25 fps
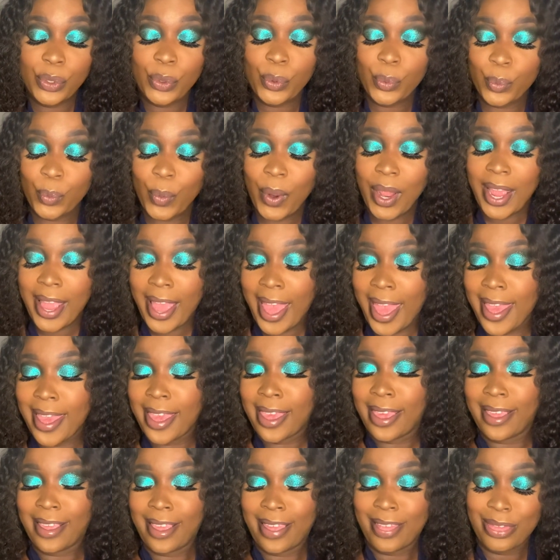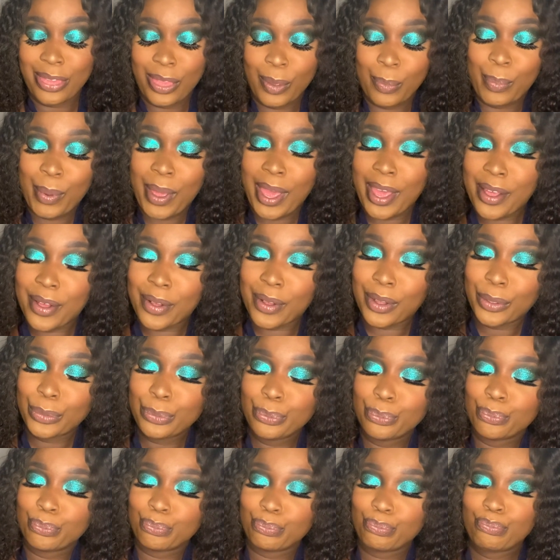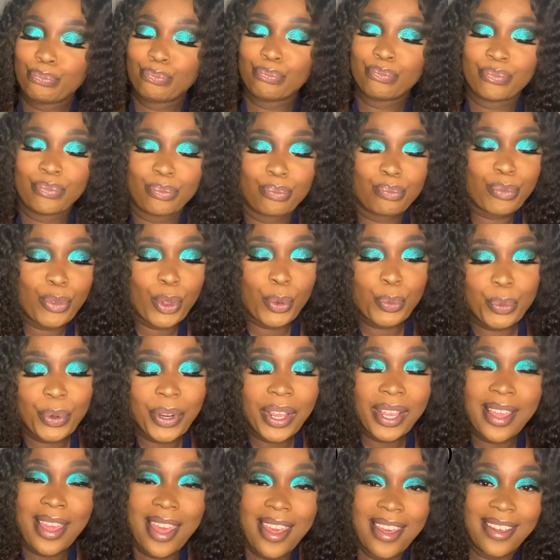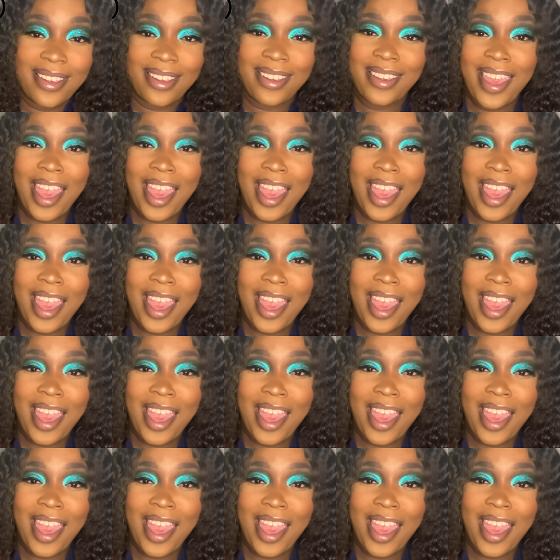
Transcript: ring the bell. Ring 8.